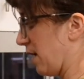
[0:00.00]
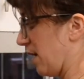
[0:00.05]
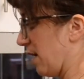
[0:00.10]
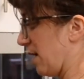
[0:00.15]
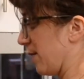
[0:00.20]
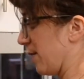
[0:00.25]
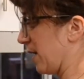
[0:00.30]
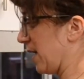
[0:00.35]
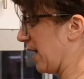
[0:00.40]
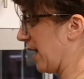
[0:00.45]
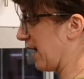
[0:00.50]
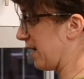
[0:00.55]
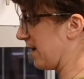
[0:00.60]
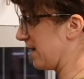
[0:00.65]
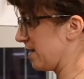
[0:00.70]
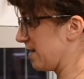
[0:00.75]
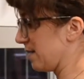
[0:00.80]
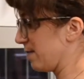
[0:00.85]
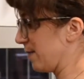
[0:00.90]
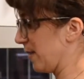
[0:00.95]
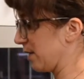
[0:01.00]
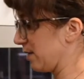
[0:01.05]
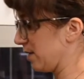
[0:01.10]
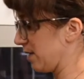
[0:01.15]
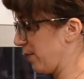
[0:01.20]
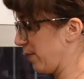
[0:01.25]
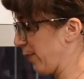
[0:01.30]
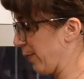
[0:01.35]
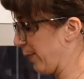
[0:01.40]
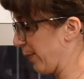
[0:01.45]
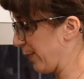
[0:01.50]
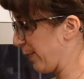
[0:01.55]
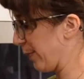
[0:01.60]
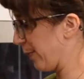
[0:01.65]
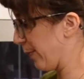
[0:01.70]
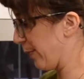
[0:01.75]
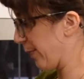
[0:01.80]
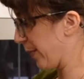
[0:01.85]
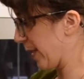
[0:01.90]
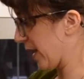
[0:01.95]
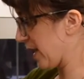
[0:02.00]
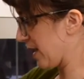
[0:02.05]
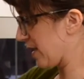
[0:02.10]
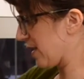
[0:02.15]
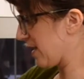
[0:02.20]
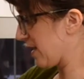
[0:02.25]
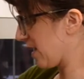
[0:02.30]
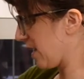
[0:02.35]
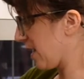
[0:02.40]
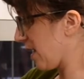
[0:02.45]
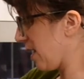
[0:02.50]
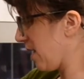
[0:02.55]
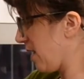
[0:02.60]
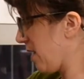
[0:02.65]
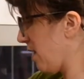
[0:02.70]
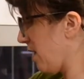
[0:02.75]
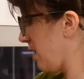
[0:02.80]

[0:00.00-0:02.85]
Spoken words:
I'm gonna add this melted butter.